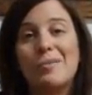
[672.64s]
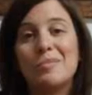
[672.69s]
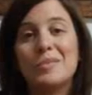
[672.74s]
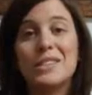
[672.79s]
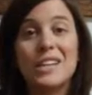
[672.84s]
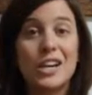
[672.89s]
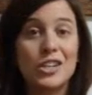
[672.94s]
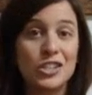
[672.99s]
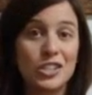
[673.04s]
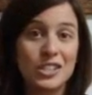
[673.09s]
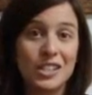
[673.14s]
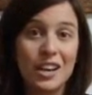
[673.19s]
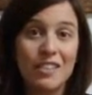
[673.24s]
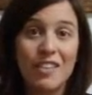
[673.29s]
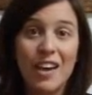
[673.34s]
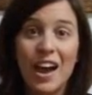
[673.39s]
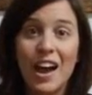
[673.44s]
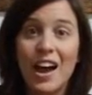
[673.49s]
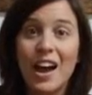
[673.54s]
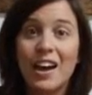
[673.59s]
sessions
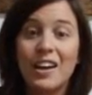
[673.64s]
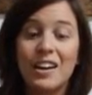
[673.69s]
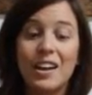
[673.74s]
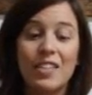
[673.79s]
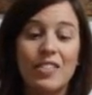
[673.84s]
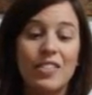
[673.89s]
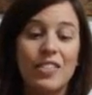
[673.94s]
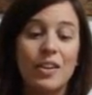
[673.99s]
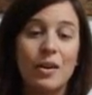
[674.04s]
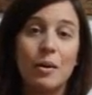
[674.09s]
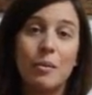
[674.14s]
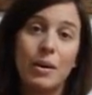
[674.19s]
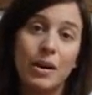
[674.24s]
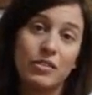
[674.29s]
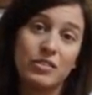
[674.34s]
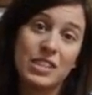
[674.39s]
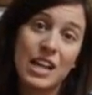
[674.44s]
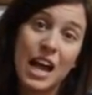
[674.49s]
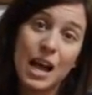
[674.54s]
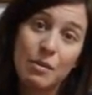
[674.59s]
I've had, and the
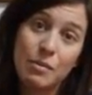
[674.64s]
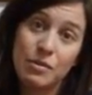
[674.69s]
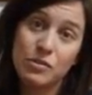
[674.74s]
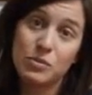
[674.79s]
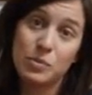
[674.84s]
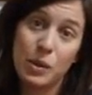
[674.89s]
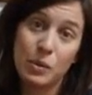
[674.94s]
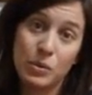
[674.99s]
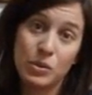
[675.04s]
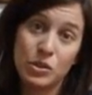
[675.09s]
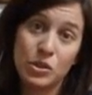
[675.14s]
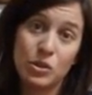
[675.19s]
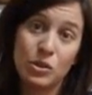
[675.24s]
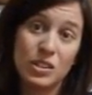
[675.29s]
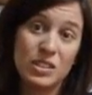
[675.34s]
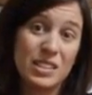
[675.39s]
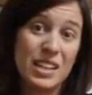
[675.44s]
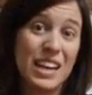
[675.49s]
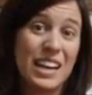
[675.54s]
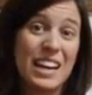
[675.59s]
amount of time I've spent with
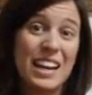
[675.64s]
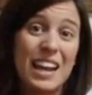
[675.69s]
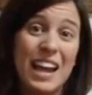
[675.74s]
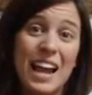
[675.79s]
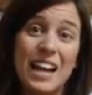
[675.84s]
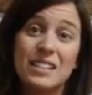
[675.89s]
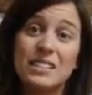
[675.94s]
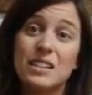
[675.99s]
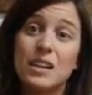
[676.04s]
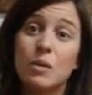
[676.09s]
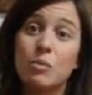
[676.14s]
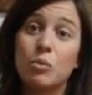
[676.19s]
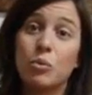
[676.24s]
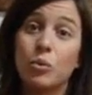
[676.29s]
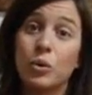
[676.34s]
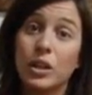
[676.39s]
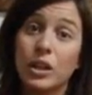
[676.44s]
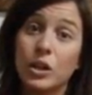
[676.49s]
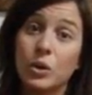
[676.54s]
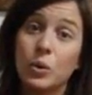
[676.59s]
students, and it adds it up
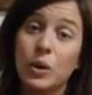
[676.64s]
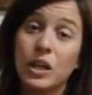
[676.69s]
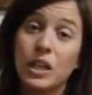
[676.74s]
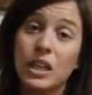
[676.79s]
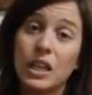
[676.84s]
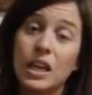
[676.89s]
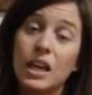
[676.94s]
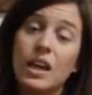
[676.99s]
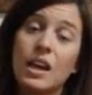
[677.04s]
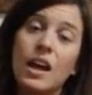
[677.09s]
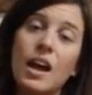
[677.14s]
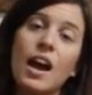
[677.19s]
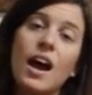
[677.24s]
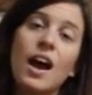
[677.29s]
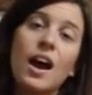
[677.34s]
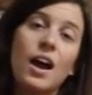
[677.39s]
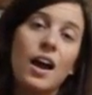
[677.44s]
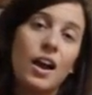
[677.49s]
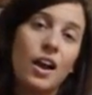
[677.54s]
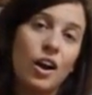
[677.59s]
really quickly.
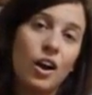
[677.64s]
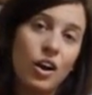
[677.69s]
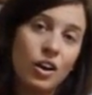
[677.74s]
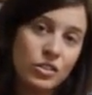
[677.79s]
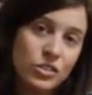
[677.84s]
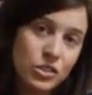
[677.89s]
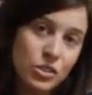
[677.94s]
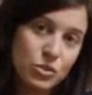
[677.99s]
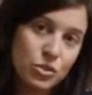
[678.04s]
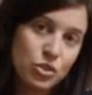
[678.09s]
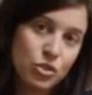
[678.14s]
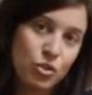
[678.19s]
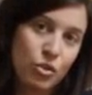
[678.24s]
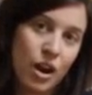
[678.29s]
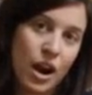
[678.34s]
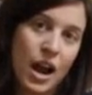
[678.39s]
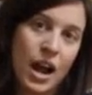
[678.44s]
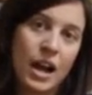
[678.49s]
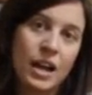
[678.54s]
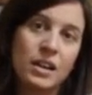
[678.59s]
I also
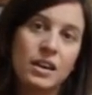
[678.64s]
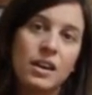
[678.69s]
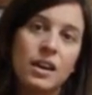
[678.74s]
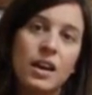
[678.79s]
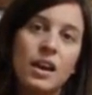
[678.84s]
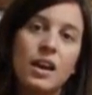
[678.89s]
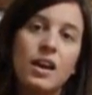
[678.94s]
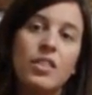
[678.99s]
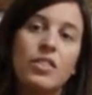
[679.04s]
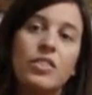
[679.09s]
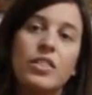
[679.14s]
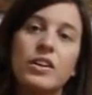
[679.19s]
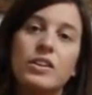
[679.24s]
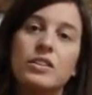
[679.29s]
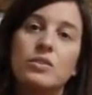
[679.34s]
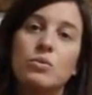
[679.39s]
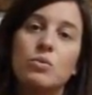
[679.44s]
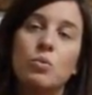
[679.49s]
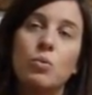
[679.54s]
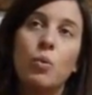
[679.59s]
track
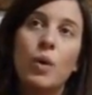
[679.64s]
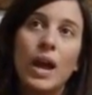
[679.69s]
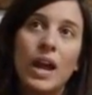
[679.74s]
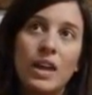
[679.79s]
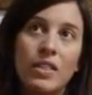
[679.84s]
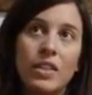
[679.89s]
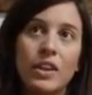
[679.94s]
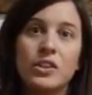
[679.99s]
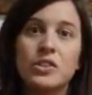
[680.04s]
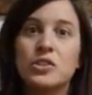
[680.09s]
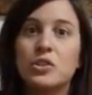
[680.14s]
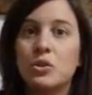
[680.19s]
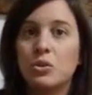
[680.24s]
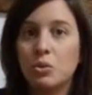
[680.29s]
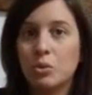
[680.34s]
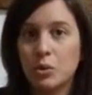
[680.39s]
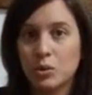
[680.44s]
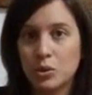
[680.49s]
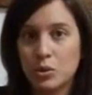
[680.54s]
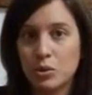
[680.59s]
the way that a
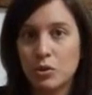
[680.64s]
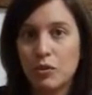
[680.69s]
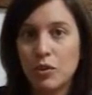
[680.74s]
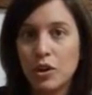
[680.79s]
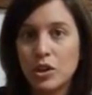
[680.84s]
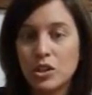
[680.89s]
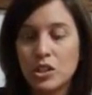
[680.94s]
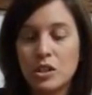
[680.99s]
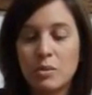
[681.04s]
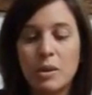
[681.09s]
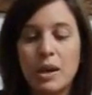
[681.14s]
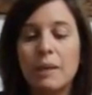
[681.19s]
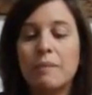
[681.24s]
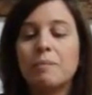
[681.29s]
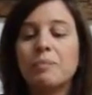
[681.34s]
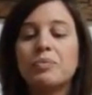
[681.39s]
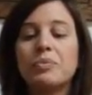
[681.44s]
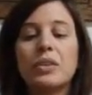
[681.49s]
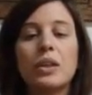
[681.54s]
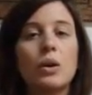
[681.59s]
student was referred to me.
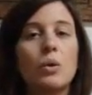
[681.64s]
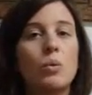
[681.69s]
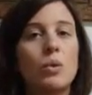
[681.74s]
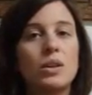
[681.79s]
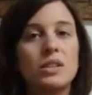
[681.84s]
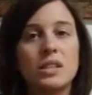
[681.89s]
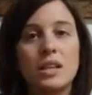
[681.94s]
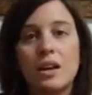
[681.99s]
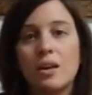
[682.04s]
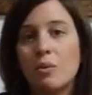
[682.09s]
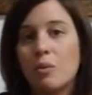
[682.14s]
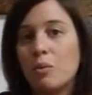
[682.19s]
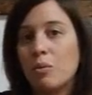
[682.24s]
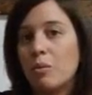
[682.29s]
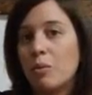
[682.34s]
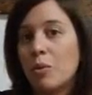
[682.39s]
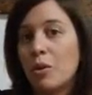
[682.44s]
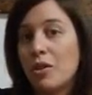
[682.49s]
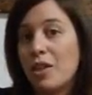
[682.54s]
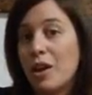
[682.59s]
Were
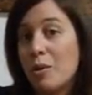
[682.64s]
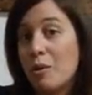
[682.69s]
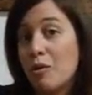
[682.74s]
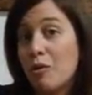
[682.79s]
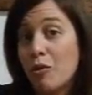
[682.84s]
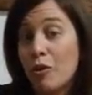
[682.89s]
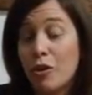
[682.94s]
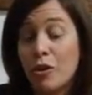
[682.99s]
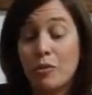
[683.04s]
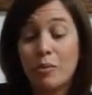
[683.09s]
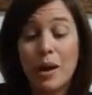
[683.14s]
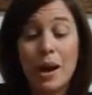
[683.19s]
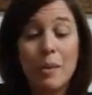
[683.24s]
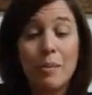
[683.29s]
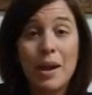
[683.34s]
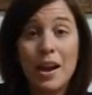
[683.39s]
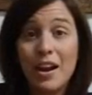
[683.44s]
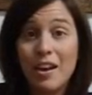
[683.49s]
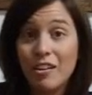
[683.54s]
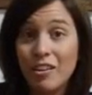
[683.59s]
they referred by a
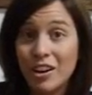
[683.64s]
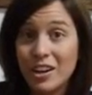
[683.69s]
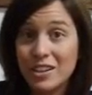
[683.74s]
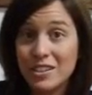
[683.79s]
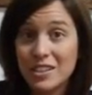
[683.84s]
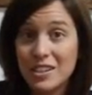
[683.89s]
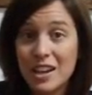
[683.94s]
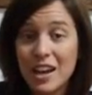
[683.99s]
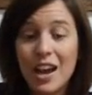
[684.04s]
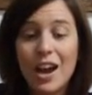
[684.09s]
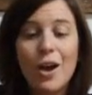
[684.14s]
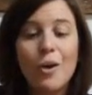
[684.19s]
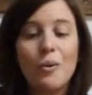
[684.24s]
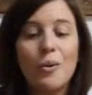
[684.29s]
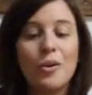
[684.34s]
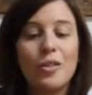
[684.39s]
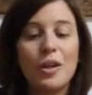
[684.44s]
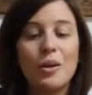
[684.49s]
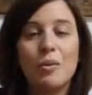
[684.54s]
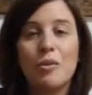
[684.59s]
parent?
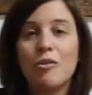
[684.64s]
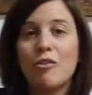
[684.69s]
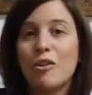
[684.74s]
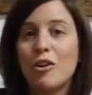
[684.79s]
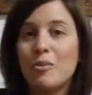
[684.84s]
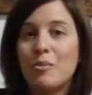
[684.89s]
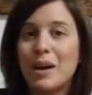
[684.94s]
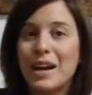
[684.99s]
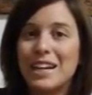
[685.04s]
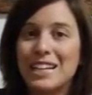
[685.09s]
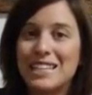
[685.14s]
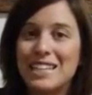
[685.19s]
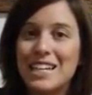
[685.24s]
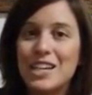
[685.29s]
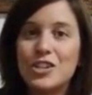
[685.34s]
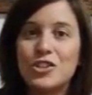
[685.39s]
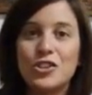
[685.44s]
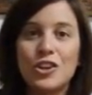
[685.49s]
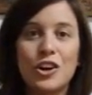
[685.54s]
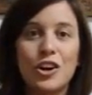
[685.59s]
Were they referred by a
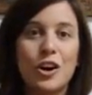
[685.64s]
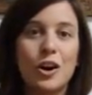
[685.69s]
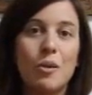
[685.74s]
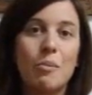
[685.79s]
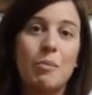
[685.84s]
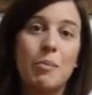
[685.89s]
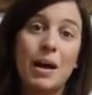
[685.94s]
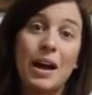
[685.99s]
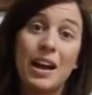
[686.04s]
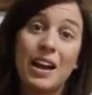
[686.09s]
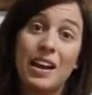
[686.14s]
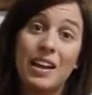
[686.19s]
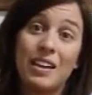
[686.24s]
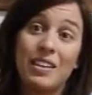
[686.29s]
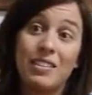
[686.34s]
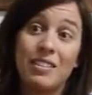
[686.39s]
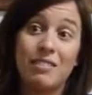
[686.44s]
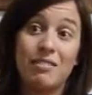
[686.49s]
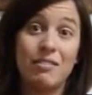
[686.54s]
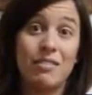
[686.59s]
teacher,
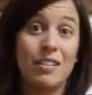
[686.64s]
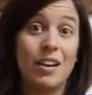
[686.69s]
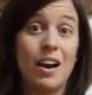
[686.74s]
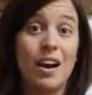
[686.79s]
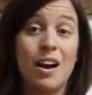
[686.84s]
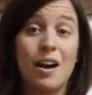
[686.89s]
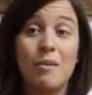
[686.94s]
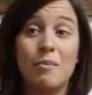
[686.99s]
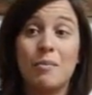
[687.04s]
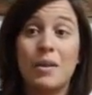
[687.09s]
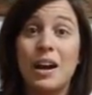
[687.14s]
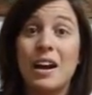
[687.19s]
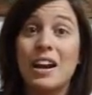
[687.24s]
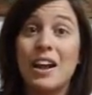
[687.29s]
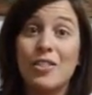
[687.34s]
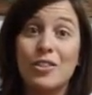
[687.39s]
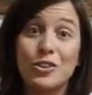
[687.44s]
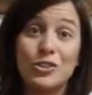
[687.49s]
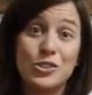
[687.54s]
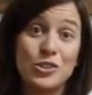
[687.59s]
by
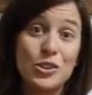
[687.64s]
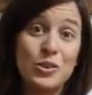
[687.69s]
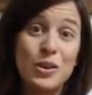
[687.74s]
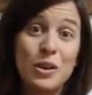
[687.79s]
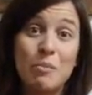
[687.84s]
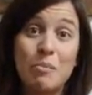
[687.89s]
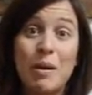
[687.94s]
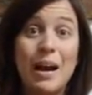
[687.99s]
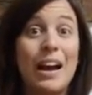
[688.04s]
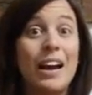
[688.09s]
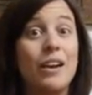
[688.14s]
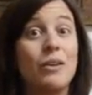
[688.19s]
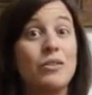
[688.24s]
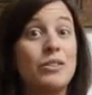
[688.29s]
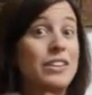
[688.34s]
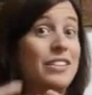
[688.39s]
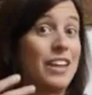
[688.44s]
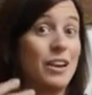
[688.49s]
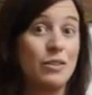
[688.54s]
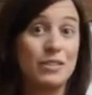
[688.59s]
another student?
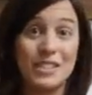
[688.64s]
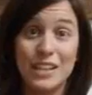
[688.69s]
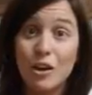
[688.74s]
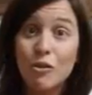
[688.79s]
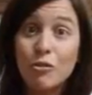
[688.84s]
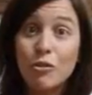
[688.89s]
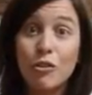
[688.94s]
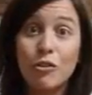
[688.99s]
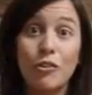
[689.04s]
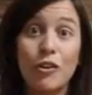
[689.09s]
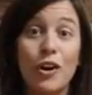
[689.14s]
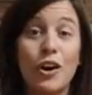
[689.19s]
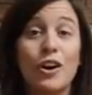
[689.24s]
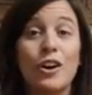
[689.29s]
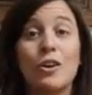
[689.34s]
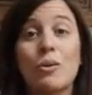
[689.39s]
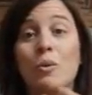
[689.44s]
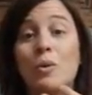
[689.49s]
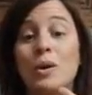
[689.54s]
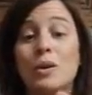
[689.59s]
Did they
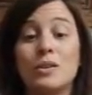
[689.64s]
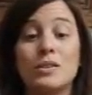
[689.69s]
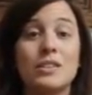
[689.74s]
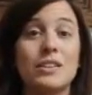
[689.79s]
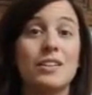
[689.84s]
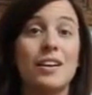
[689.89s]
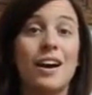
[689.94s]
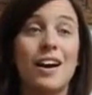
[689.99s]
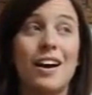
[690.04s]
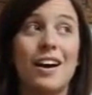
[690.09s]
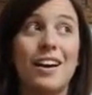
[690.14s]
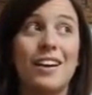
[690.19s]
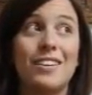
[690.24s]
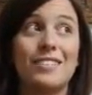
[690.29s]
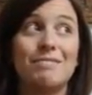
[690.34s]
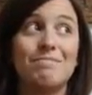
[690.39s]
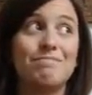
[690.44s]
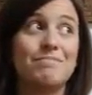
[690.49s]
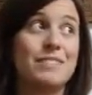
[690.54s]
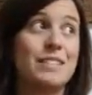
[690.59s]
self-refer?
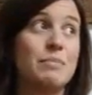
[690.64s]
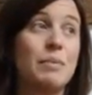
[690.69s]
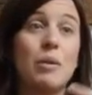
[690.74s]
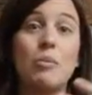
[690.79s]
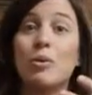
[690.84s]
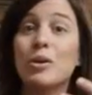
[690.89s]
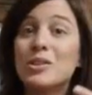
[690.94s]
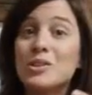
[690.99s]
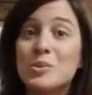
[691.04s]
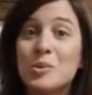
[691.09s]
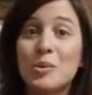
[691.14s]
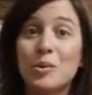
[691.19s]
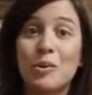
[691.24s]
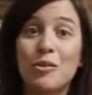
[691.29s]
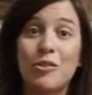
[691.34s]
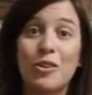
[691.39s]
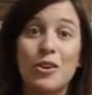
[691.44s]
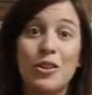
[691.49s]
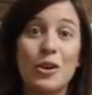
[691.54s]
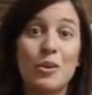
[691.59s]
Did my principal
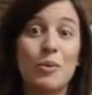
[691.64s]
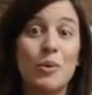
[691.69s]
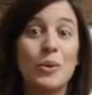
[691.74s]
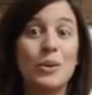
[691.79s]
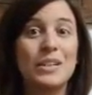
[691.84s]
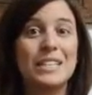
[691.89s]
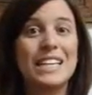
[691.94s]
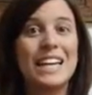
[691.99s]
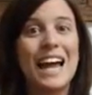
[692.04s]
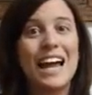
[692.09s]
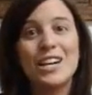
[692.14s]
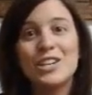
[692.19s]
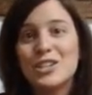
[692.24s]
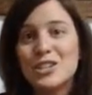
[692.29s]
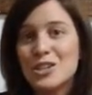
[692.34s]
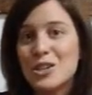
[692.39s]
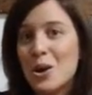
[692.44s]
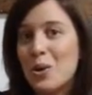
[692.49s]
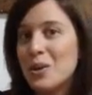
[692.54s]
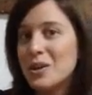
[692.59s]
refer them? Or did I
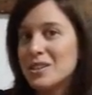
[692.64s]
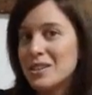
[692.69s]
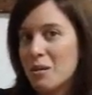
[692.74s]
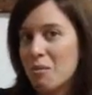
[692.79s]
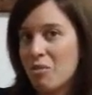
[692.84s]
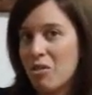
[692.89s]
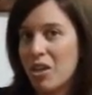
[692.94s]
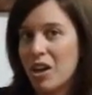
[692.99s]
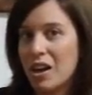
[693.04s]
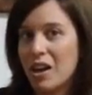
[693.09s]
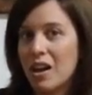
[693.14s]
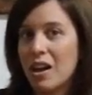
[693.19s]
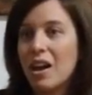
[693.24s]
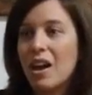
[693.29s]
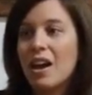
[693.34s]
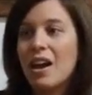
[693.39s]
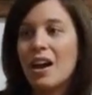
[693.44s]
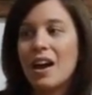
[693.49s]
just notice something